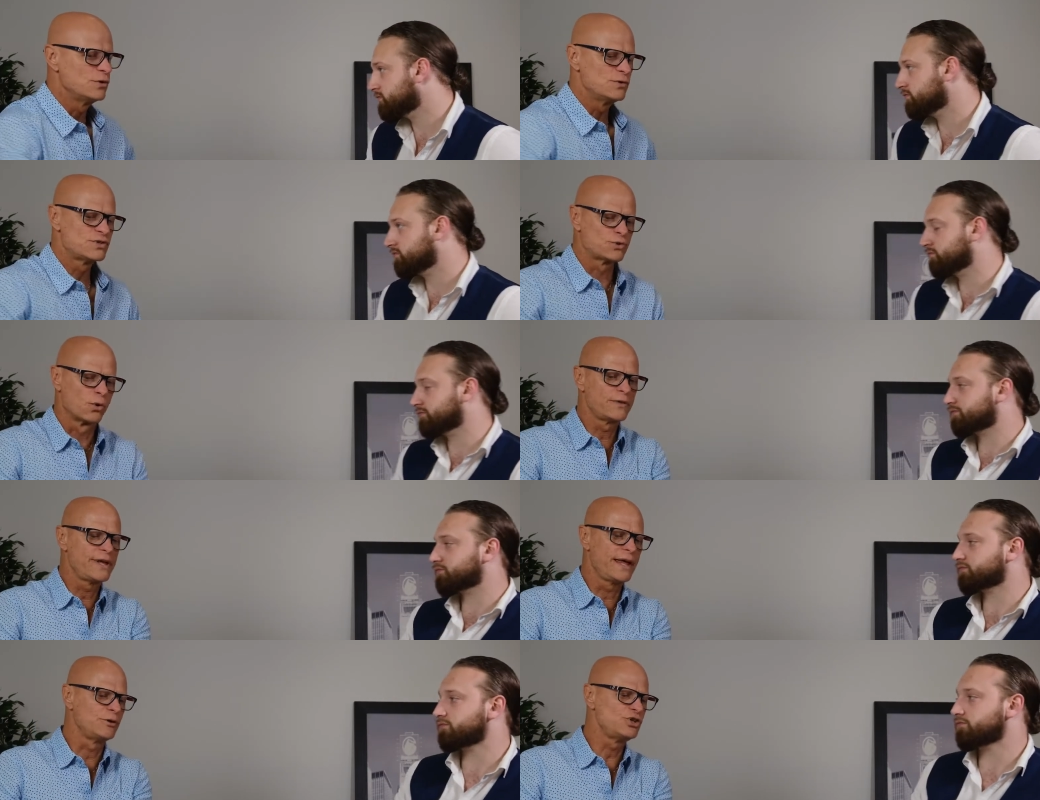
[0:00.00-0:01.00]
Speaker 1: you store the
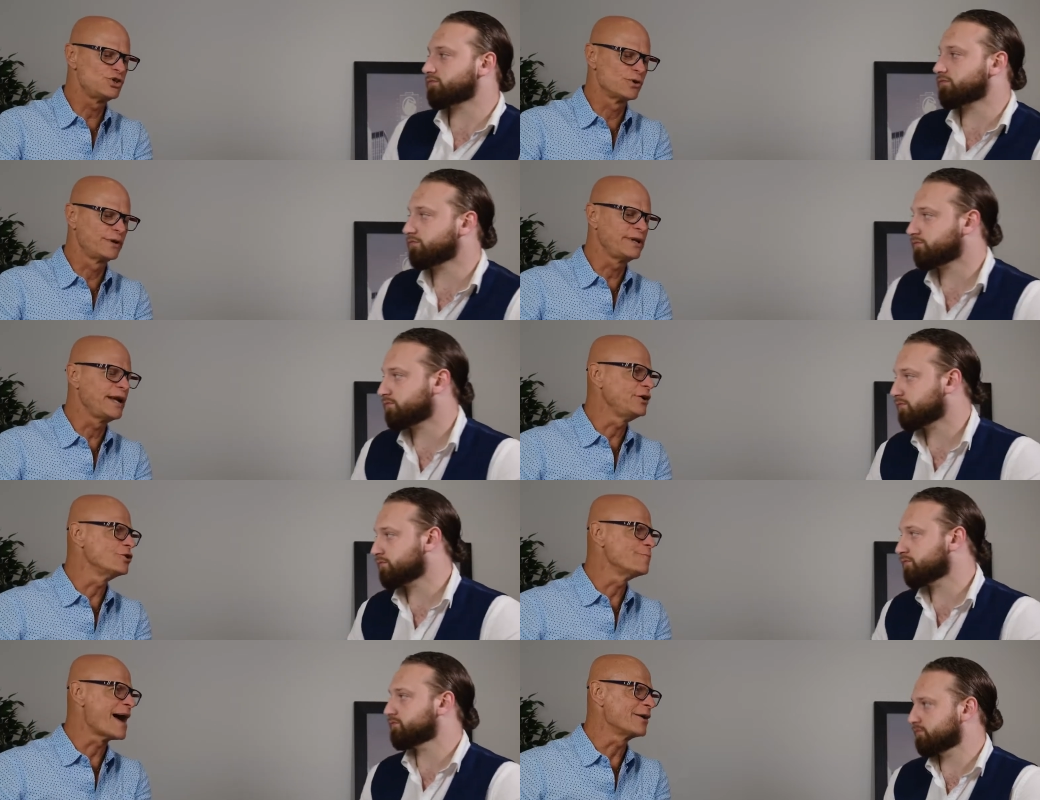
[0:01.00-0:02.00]
energy during the day in your
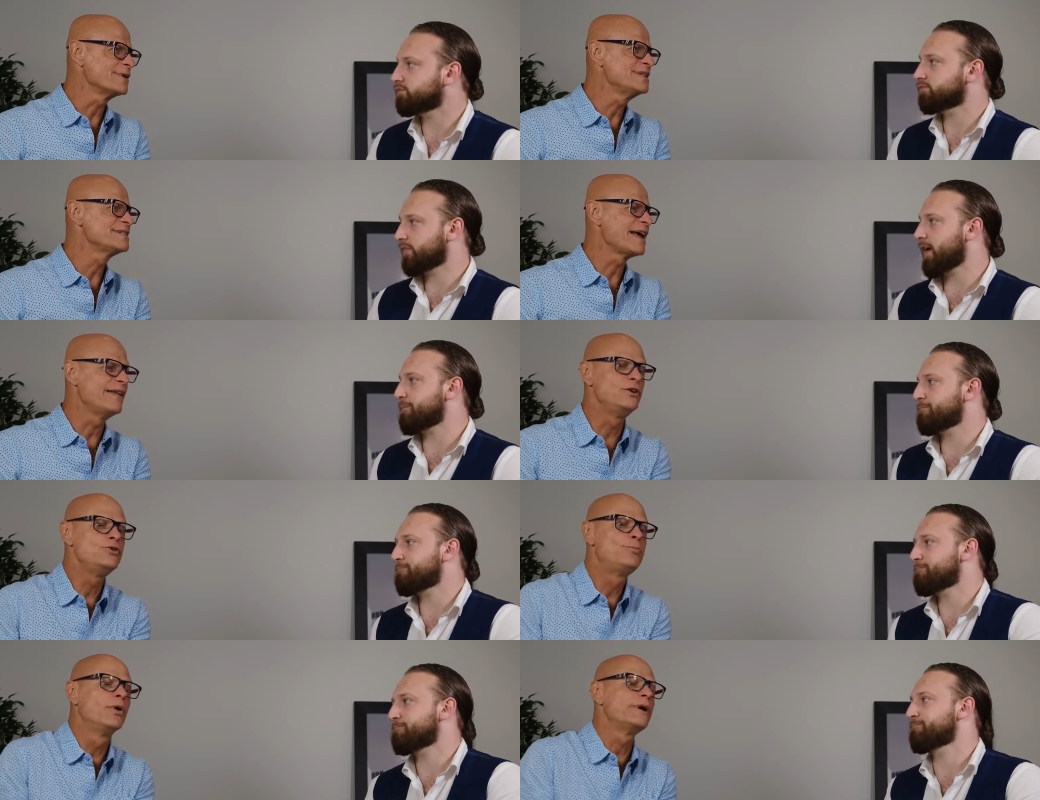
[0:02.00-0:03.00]
batteries, yeah. and then you
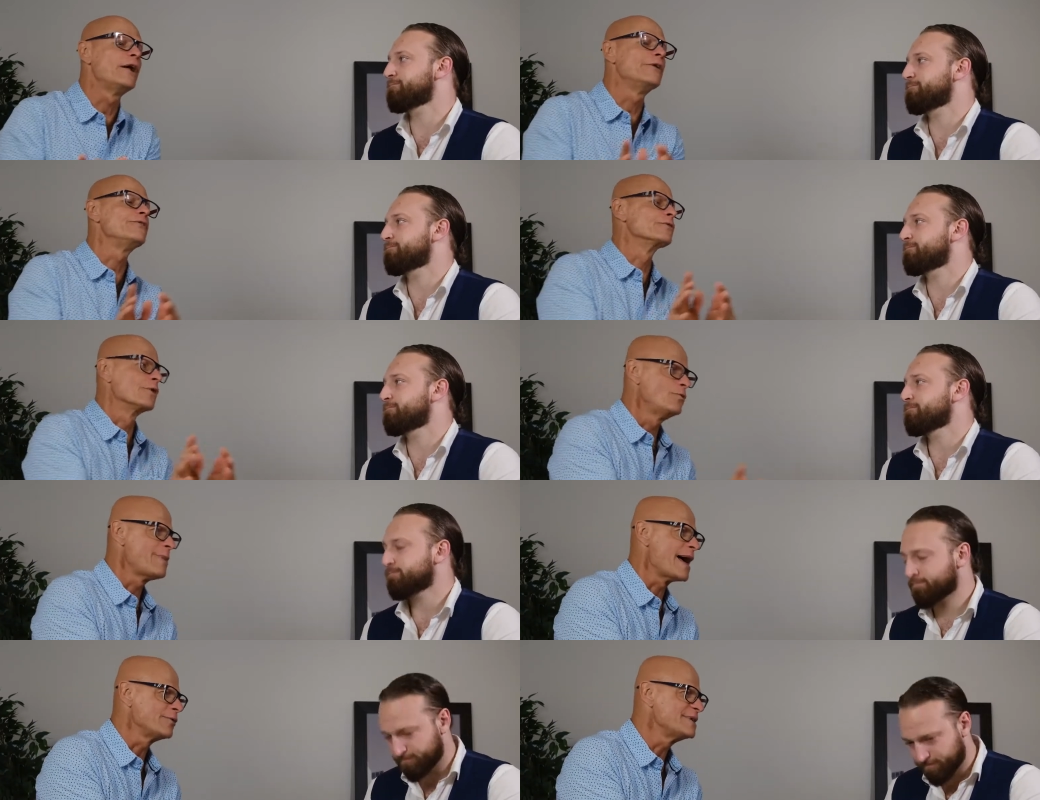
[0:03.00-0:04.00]
pull it out of your own
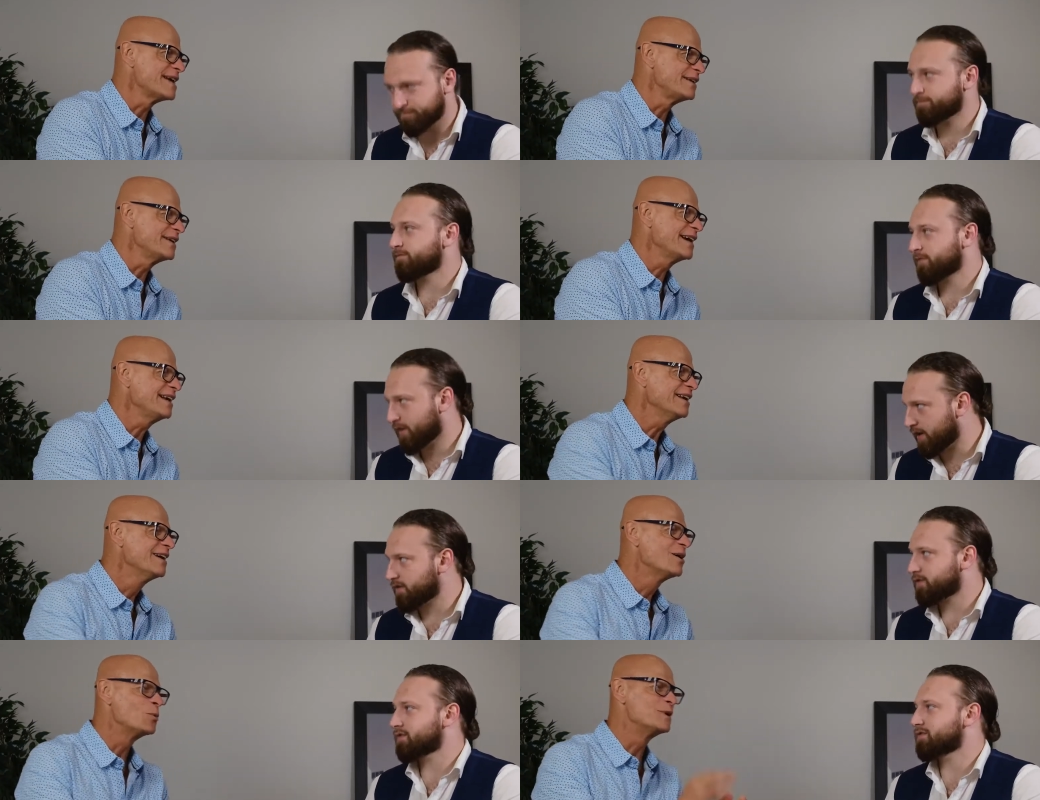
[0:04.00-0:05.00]
batteries at night. Yes.
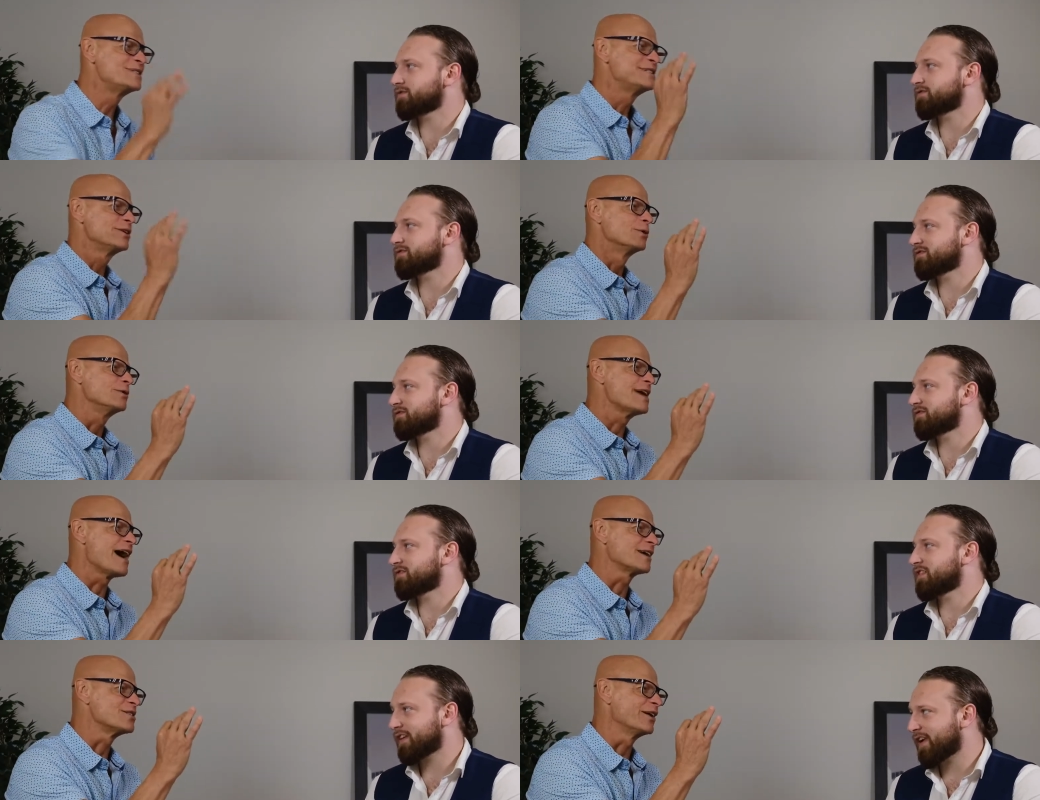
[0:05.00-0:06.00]
With zero
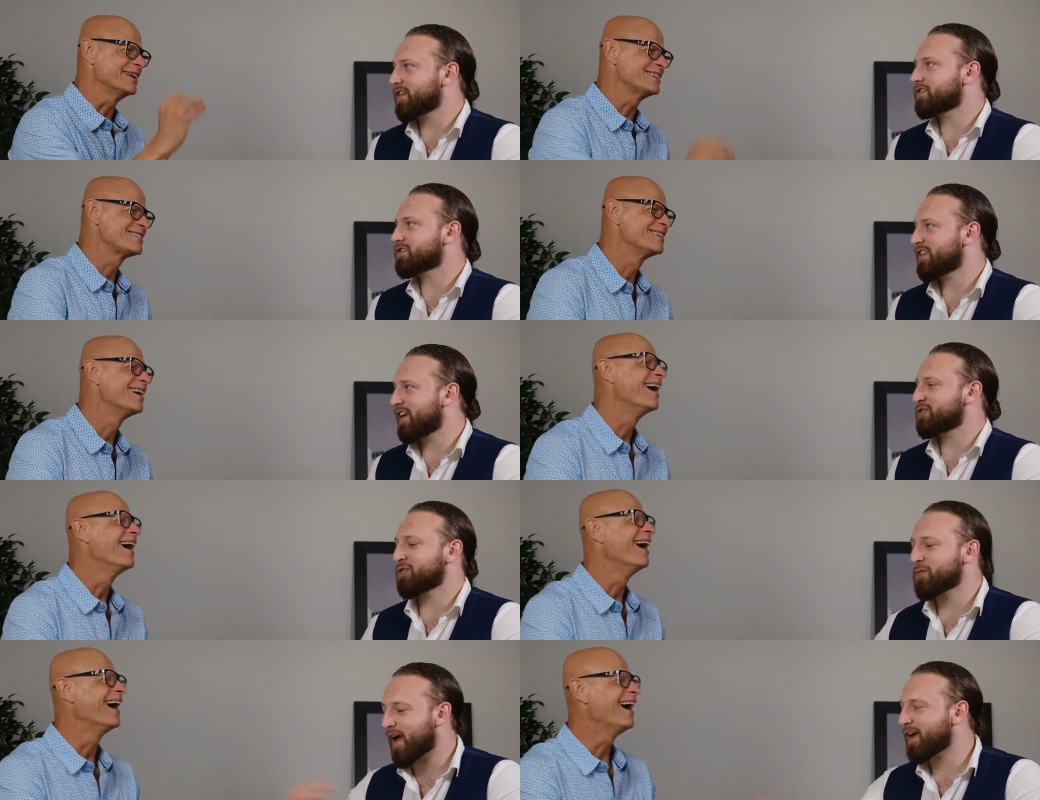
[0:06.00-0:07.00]
tax
Speaker 2: on yes. it. Yes. Your ah.
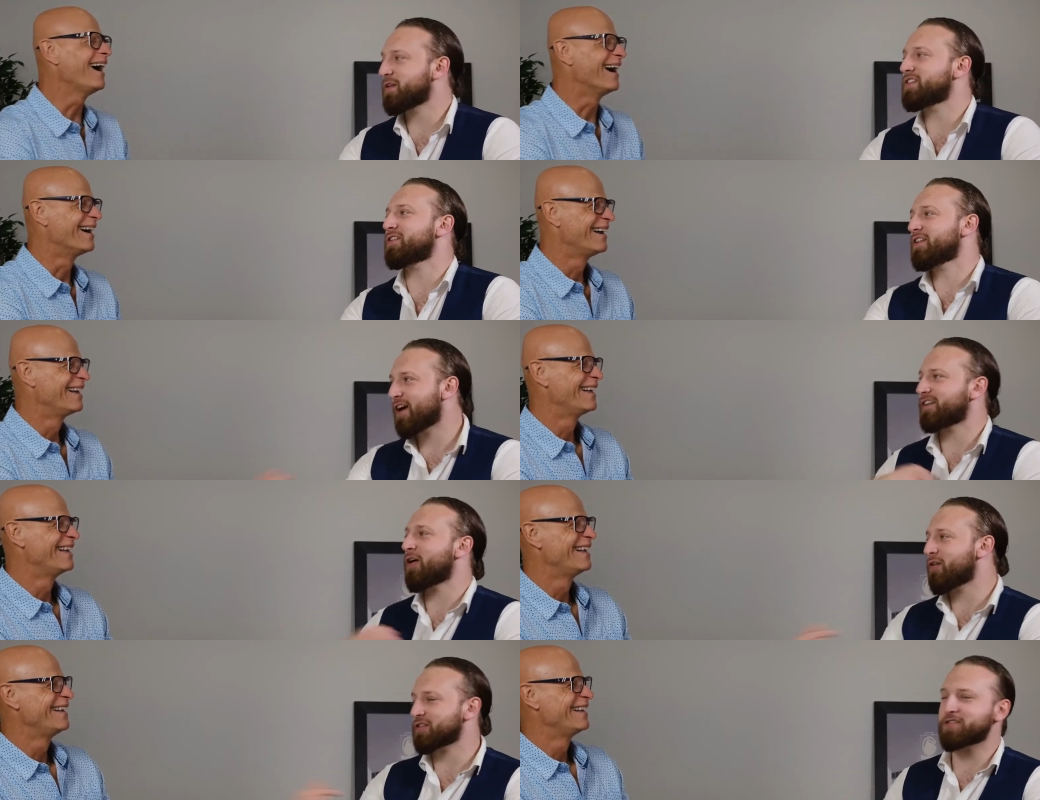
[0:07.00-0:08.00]
batteries are not
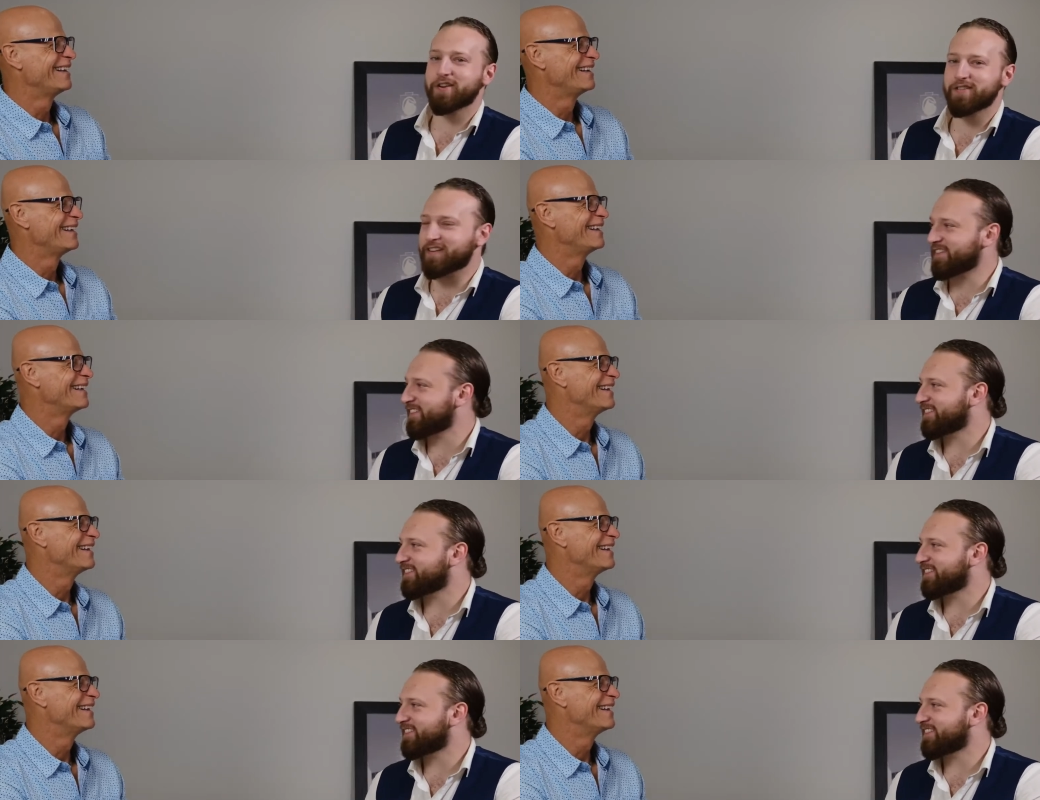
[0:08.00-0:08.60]
overcharging you.